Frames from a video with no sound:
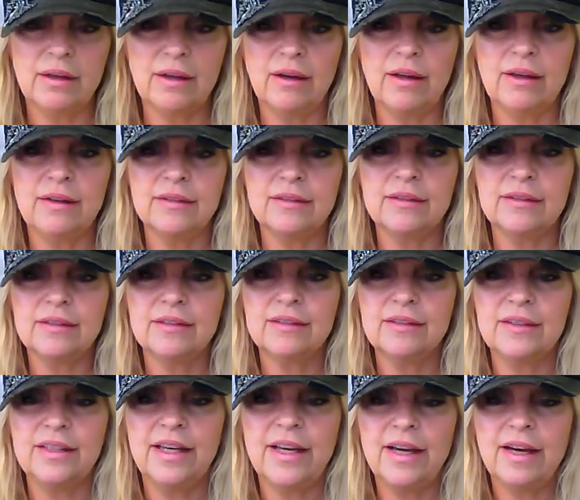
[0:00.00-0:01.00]
and
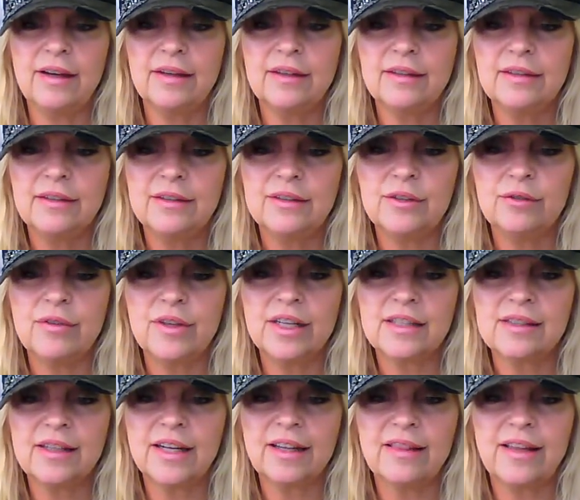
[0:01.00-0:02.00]
yeah, do
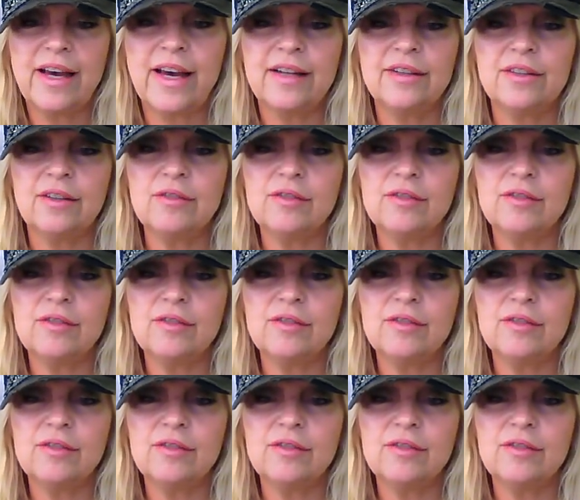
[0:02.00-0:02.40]
things like that.